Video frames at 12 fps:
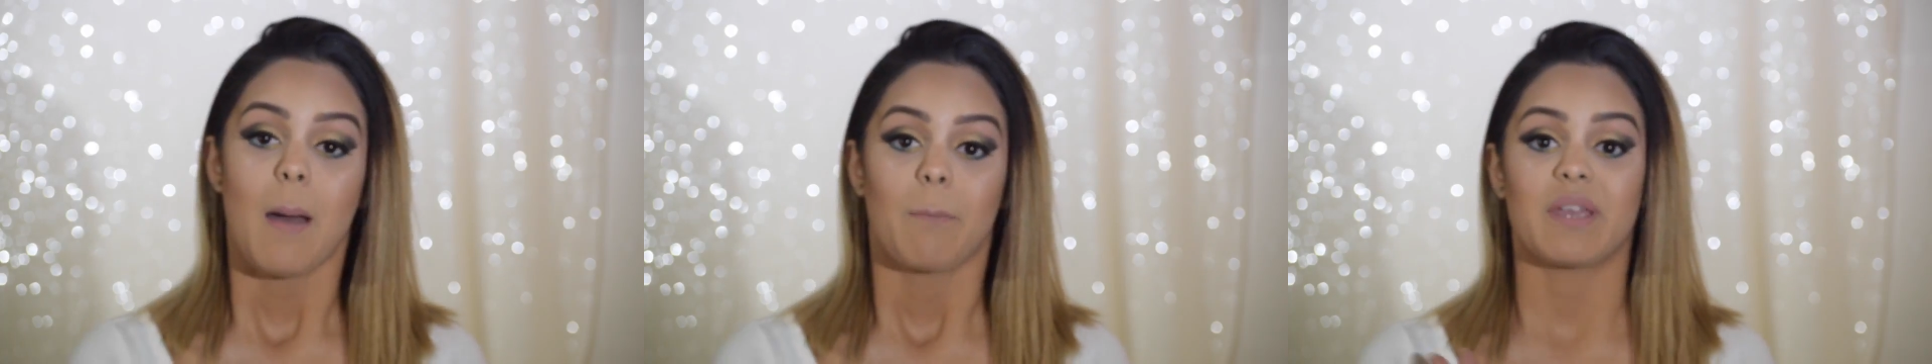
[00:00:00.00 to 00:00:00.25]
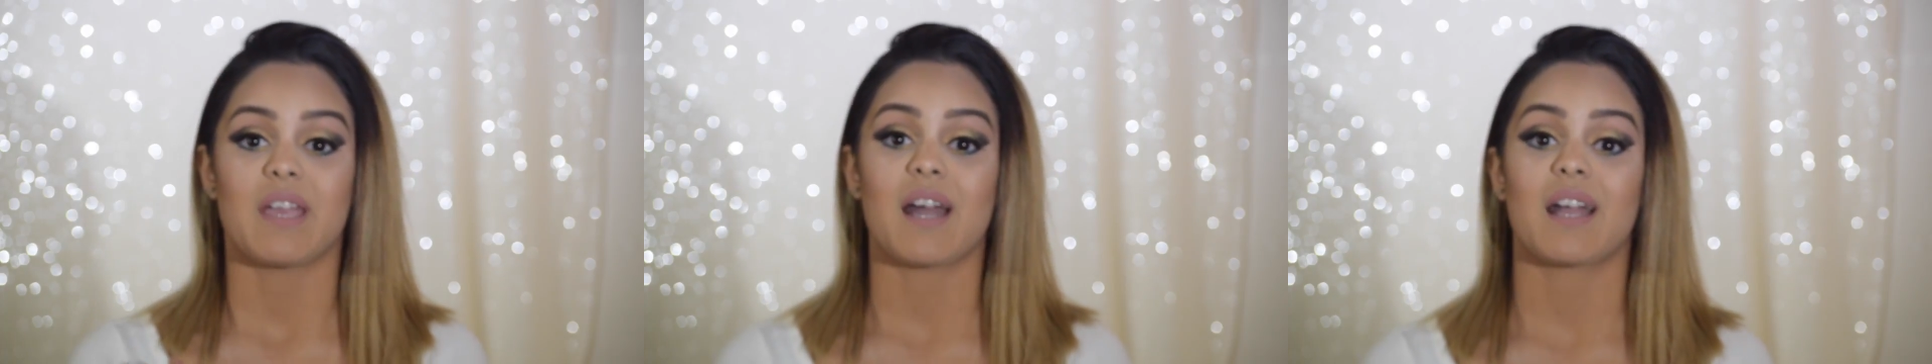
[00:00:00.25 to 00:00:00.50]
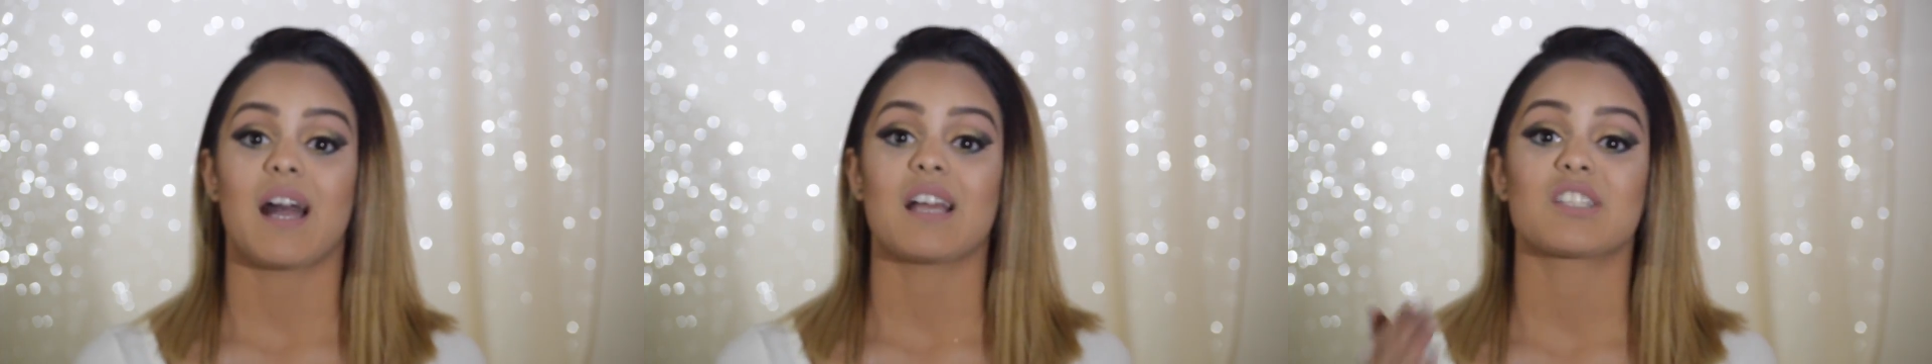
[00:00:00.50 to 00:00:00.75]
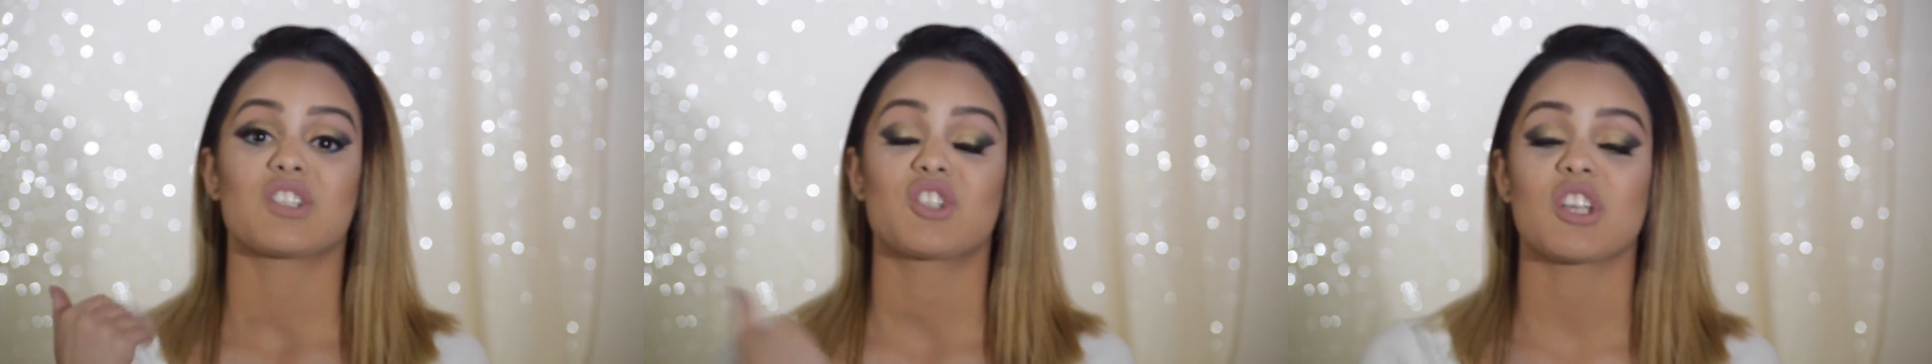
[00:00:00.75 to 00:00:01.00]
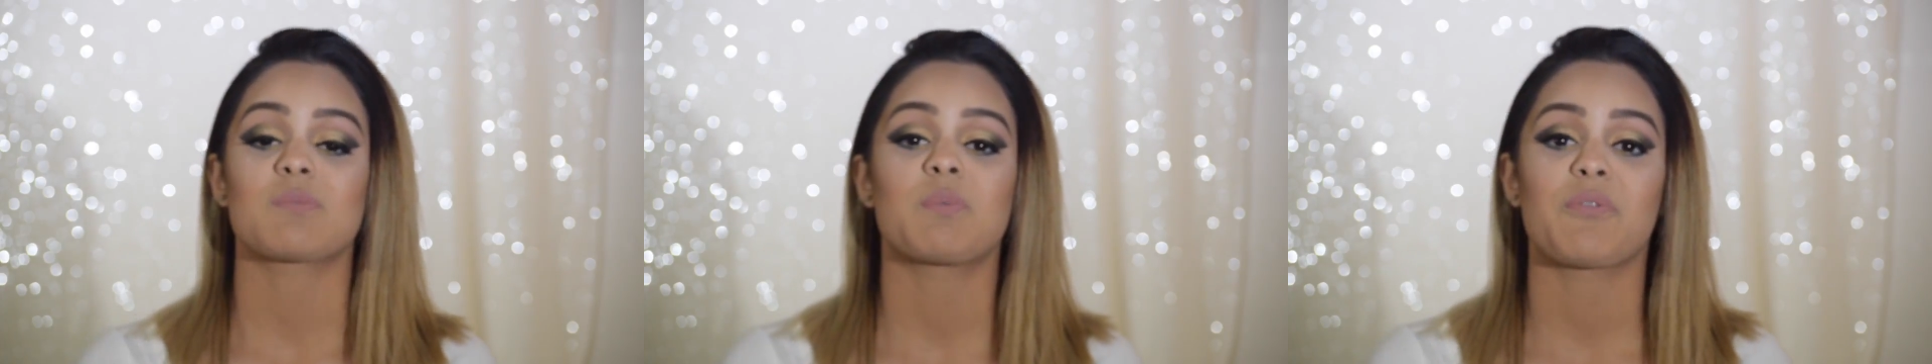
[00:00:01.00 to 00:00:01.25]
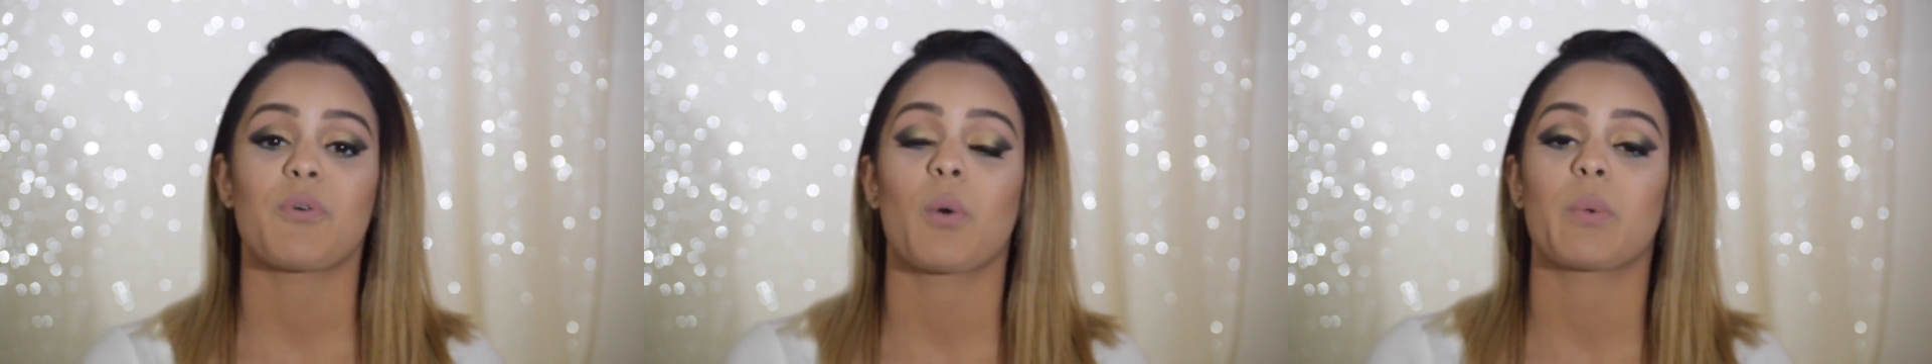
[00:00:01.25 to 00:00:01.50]
But yeah guys, just
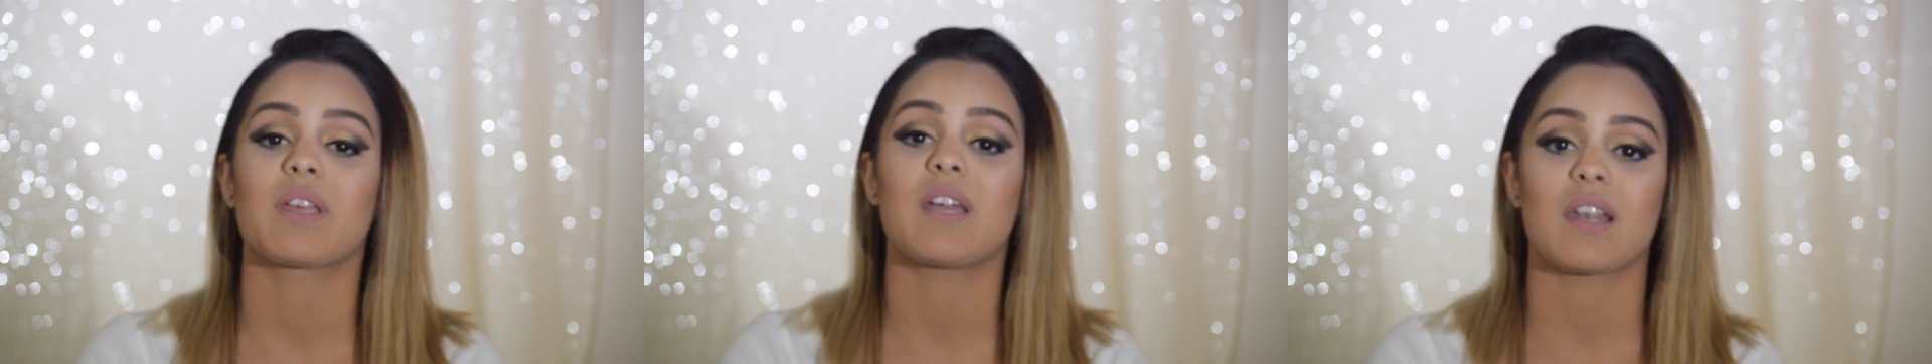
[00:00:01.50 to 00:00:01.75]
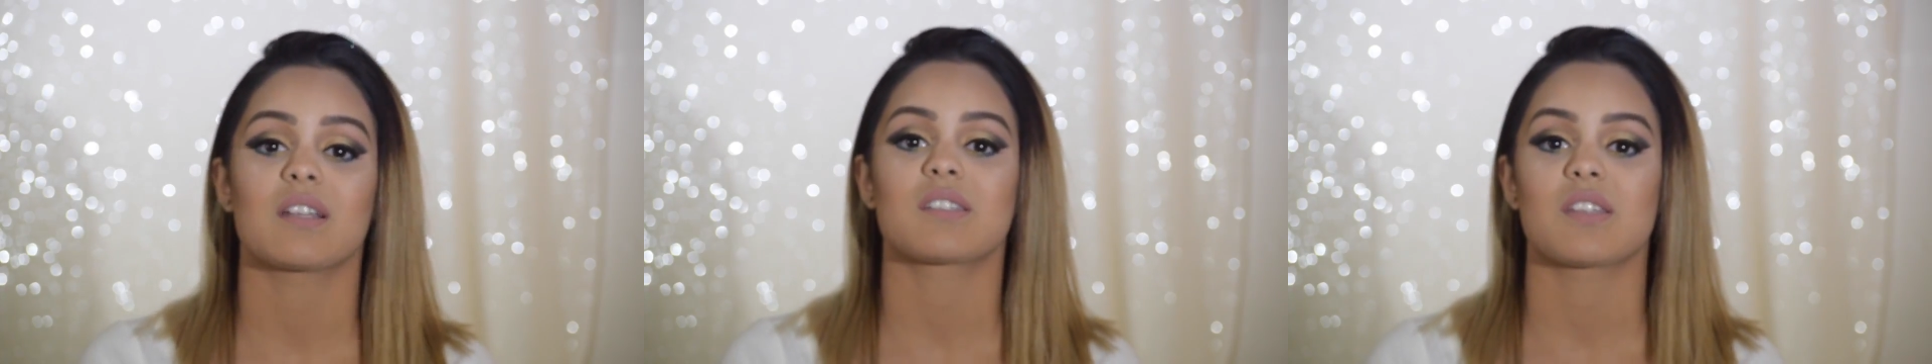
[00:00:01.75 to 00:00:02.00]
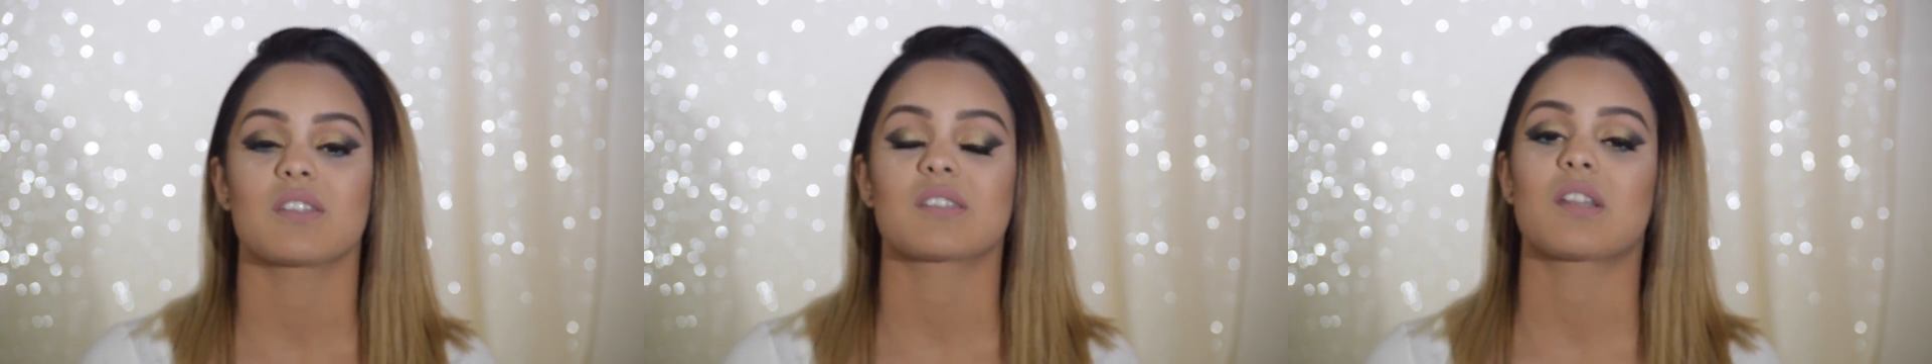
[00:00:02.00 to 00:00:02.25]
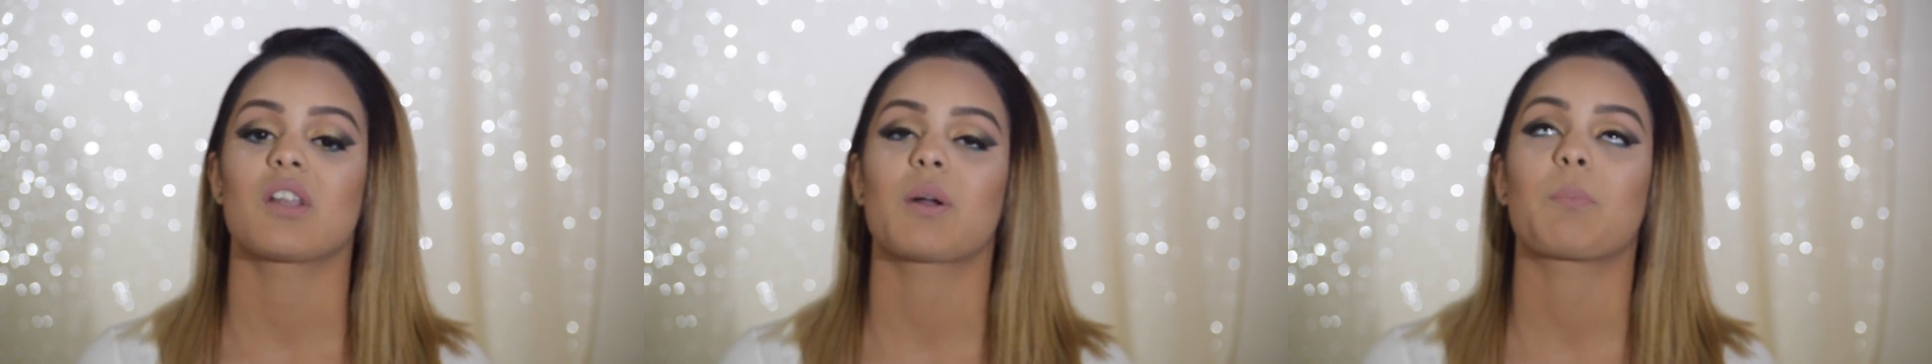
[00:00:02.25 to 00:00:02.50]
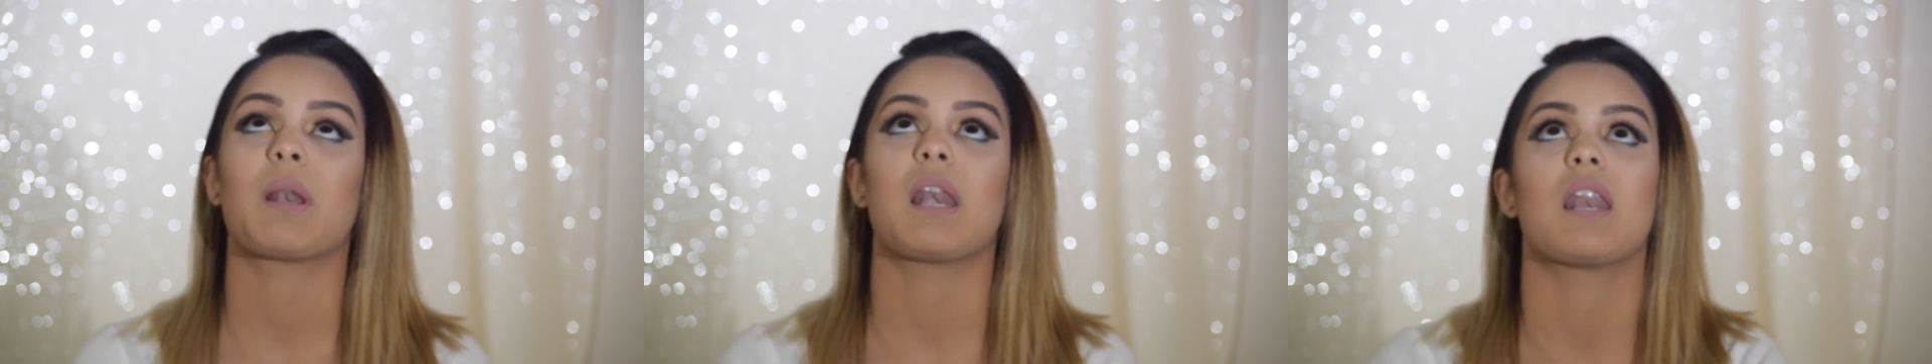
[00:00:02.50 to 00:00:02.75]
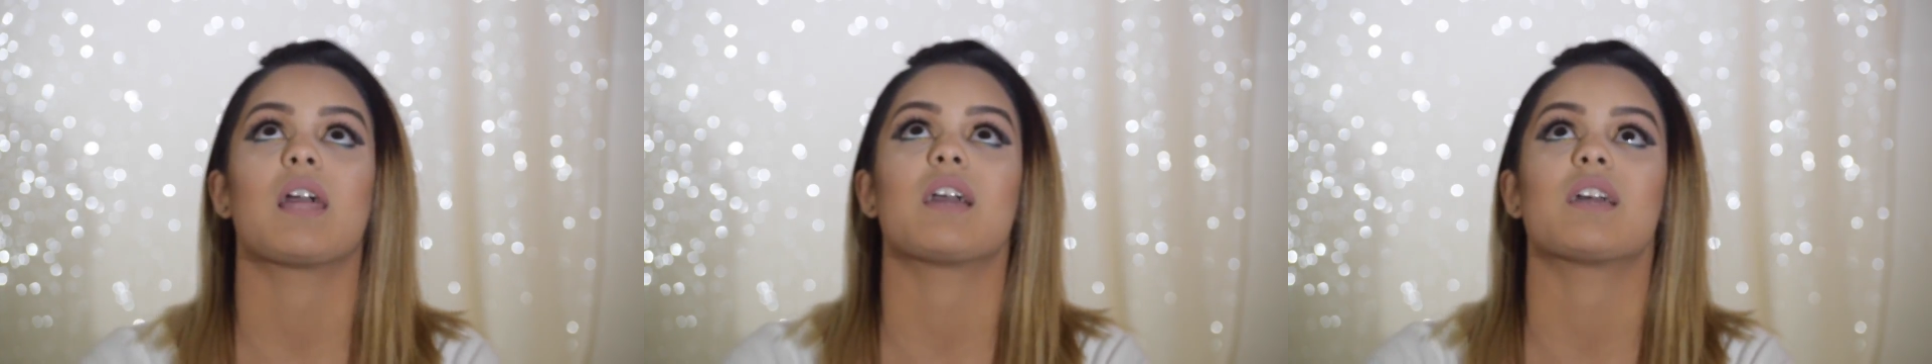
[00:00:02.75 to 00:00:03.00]
before we get into this look,
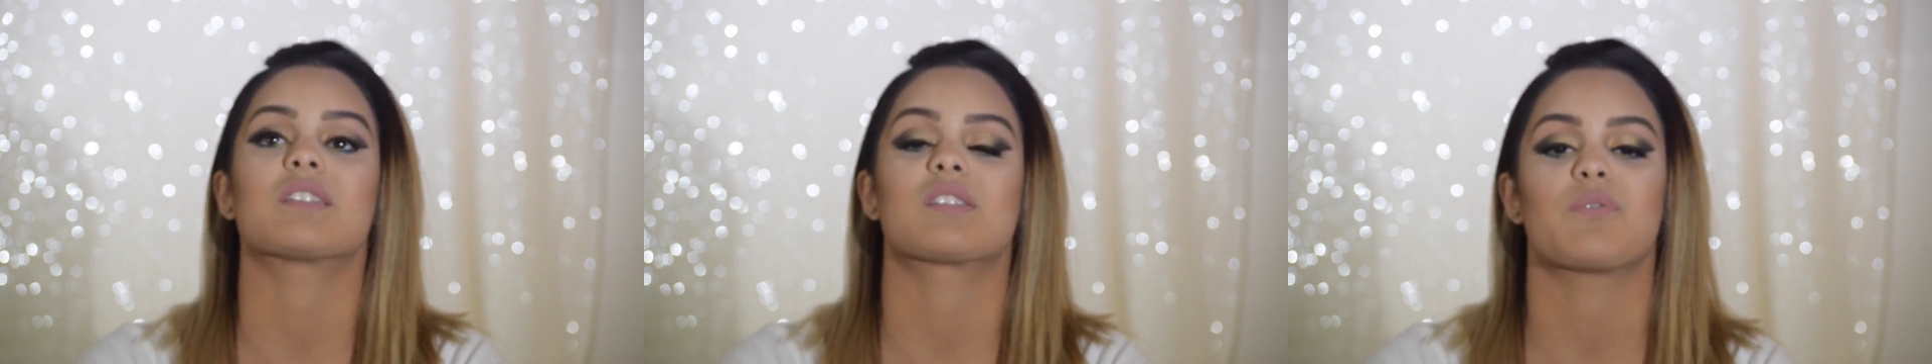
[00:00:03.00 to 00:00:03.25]
please,